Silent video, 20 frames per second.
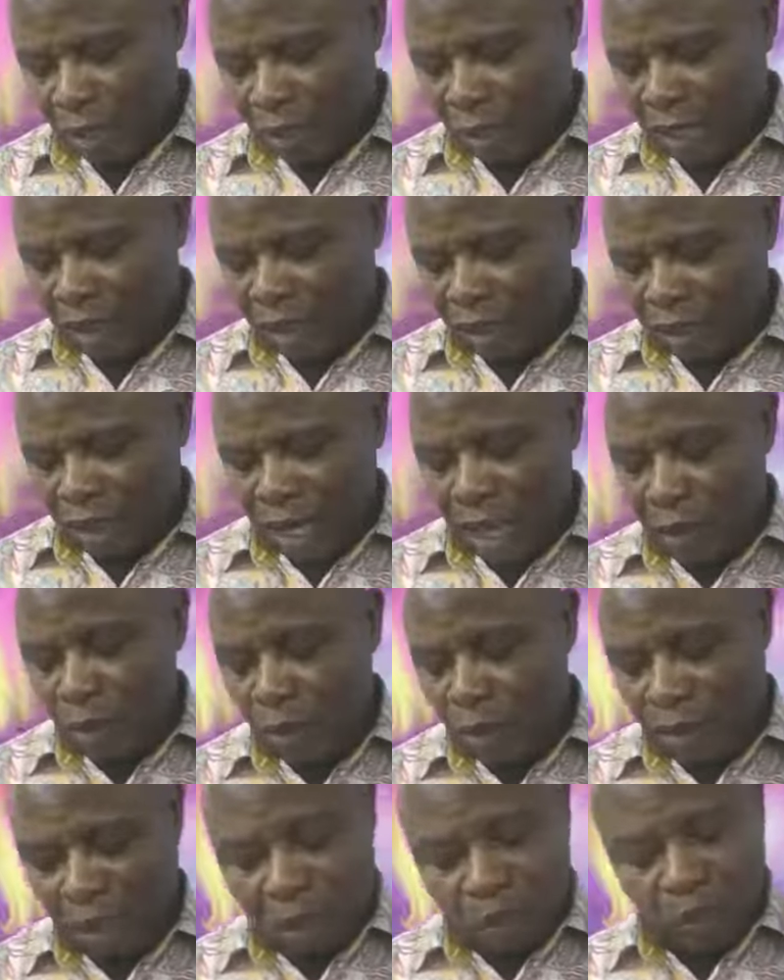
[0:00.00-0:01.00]
write it. I
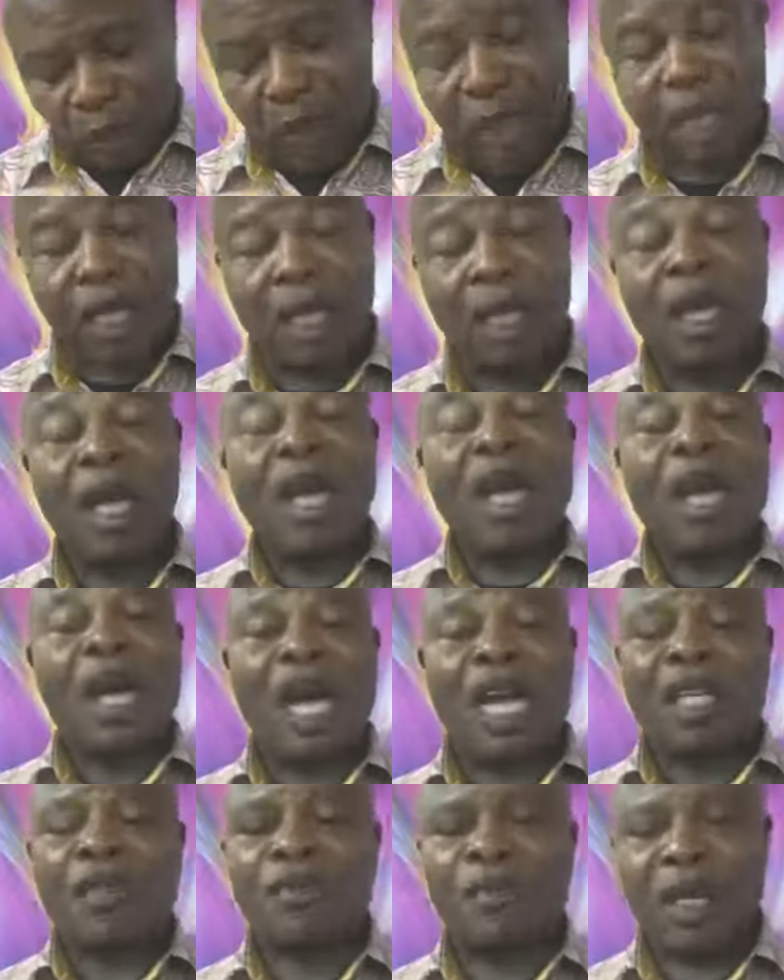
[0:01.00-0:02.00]
will run quickly
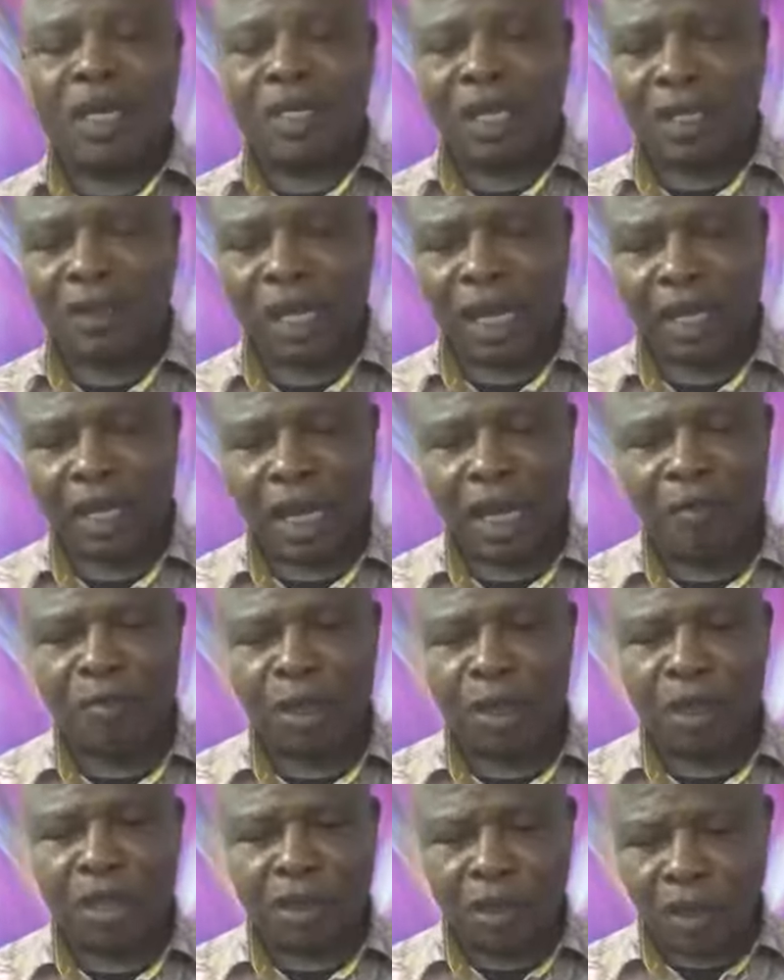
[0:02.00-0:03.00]
as fast as I can
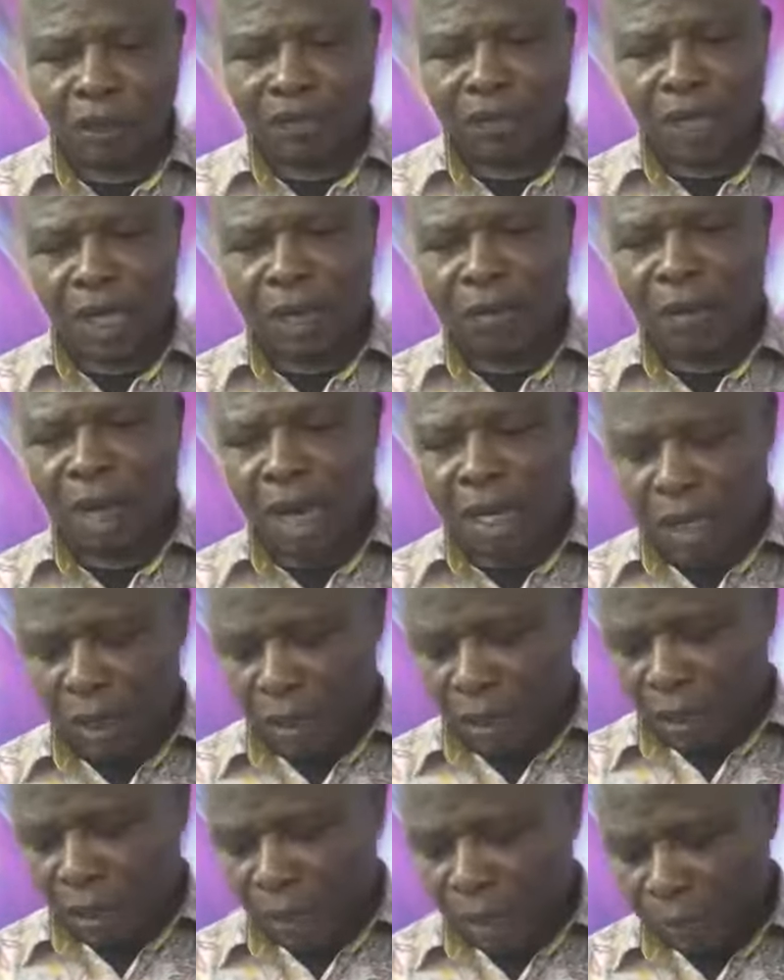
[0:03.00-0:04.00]
because of time.
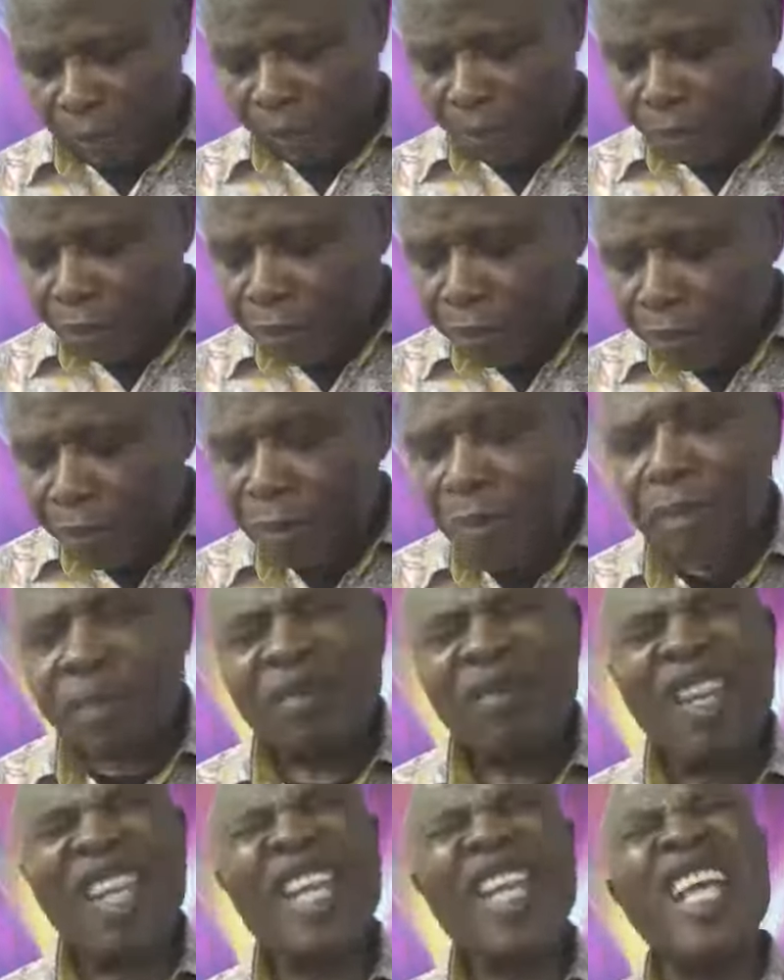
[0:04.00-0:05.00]
Hallelujah.
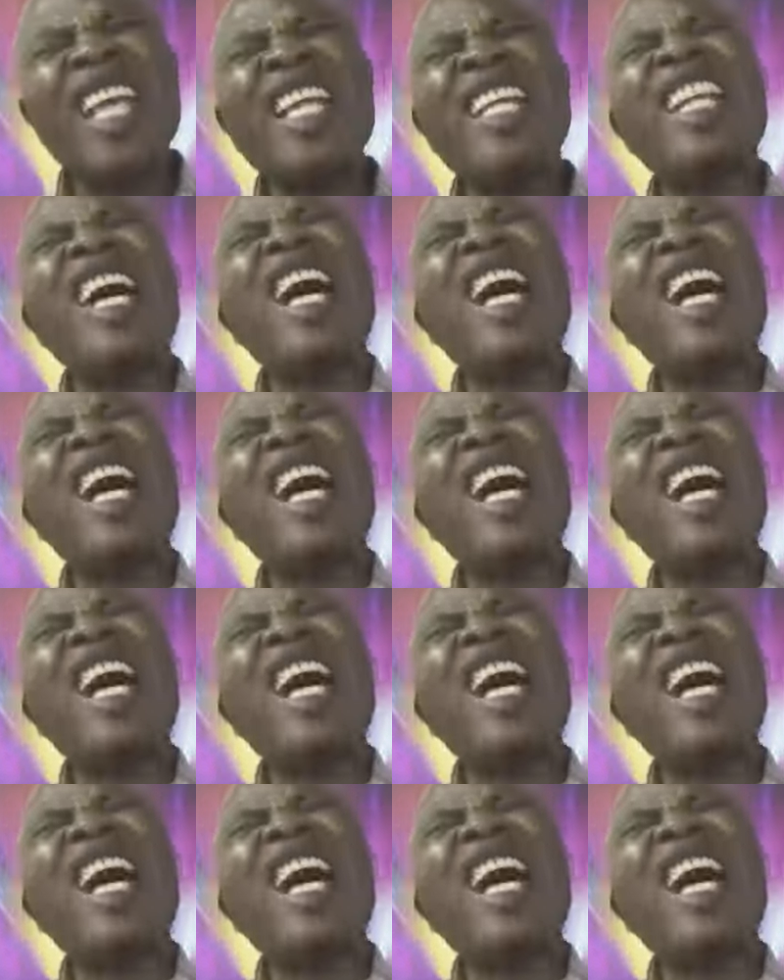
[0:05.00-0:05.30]
In